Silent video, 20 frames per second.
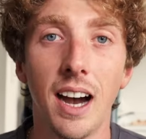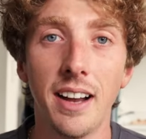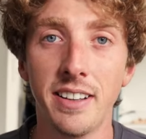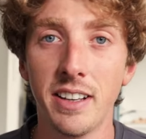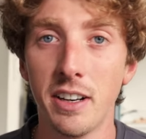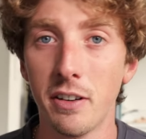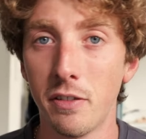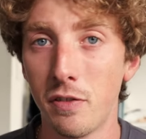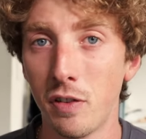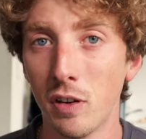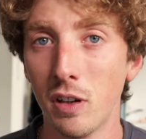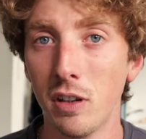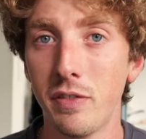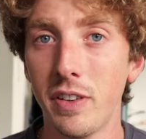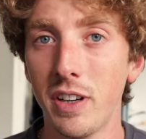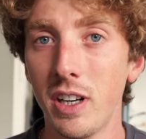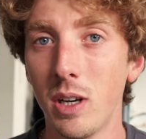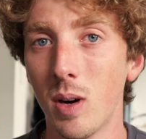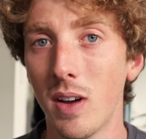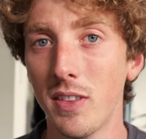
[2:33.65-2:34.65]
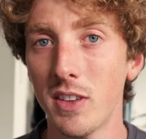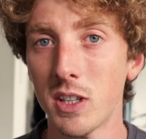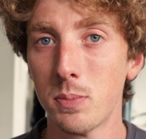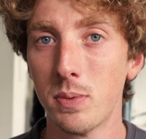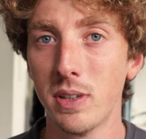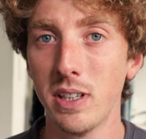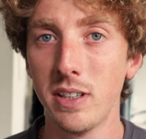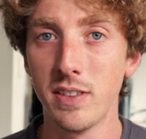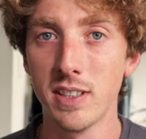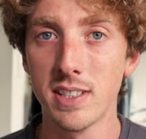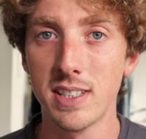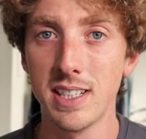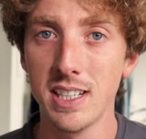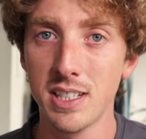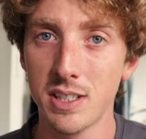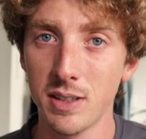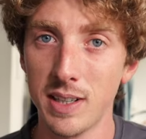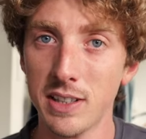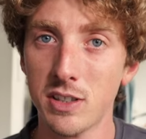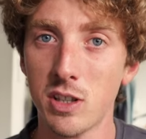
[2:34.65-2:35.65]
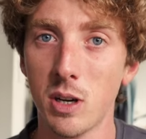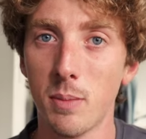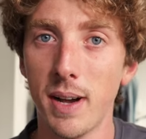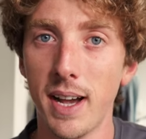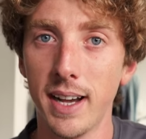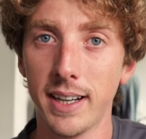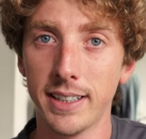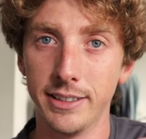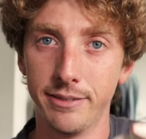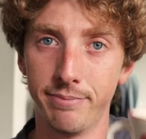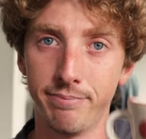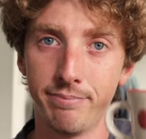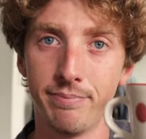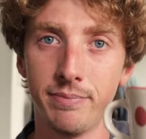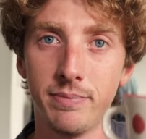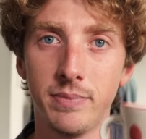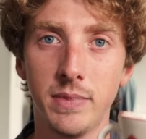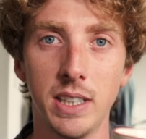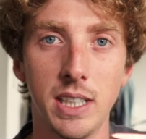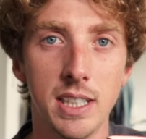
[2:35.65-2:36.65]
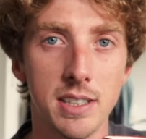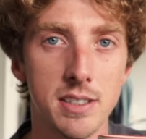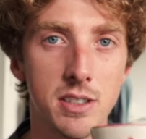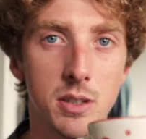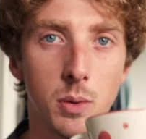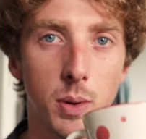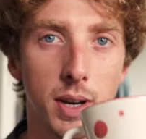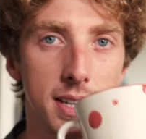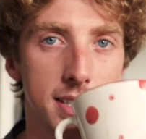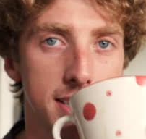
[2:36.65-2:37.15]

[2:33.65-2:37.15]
I did a full video on this previously, so let's go back and listen to what I